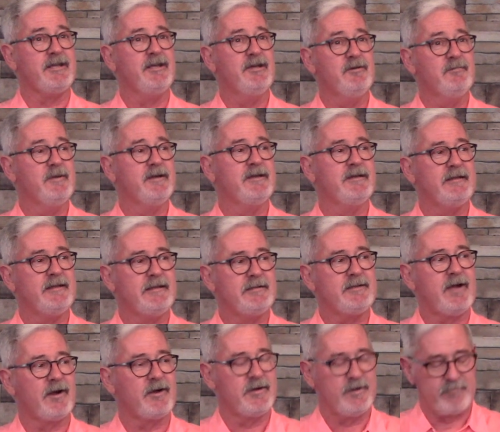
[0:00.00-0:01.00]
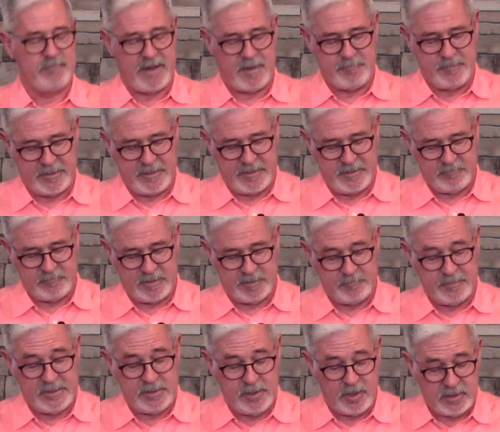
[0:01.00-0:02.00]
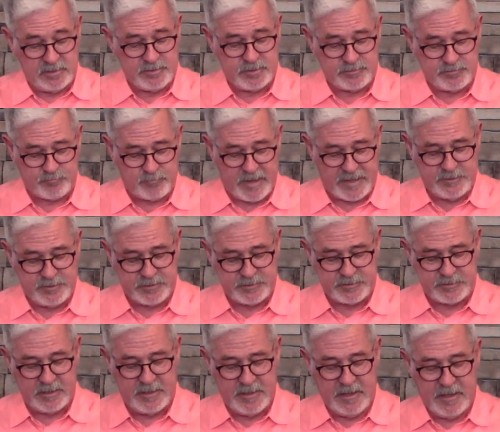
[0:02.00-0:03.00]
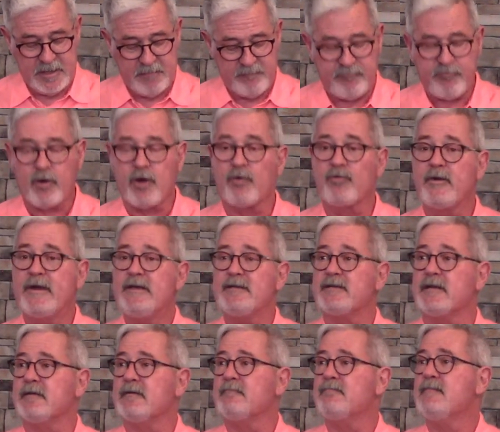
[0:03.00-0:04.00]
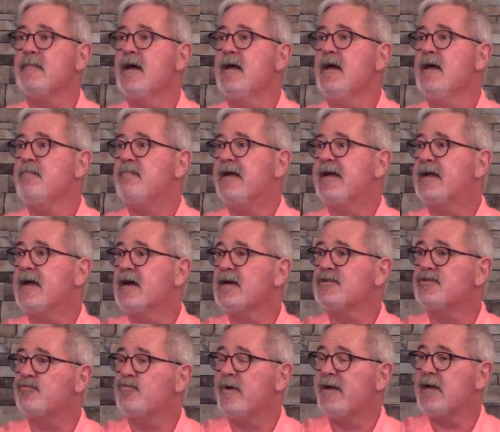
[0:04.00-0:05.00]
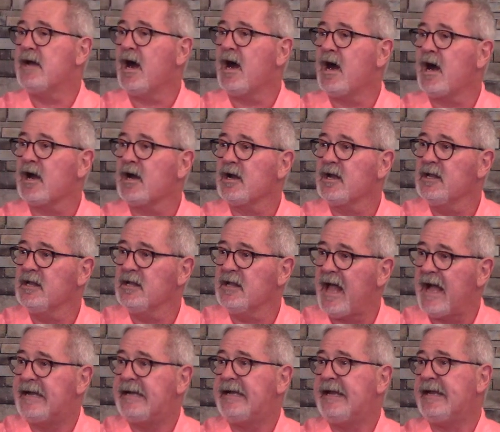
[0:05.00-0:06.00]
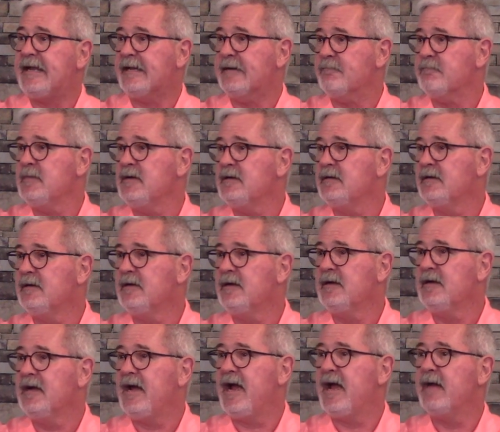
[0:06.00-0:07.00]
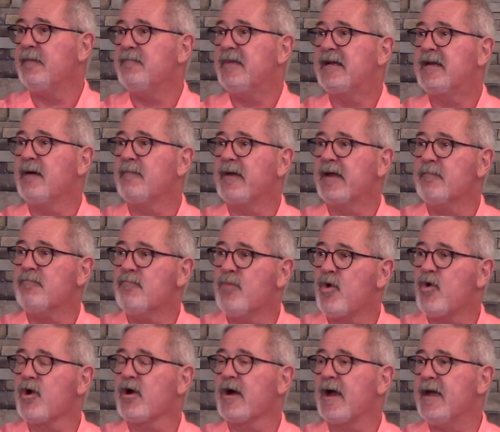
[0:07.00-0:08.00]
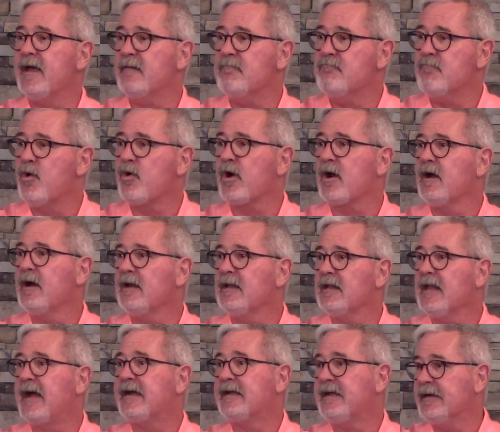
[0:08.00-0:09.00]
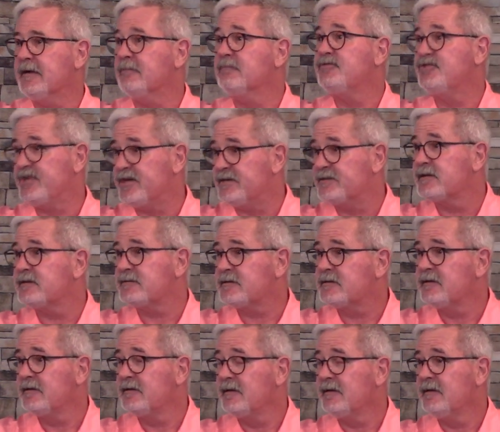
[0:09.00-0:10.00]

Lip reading: human, it's hard to wrap your head around. But he calls us righteous for a reason. Because we are like him and becoming more and more like him, Jesus.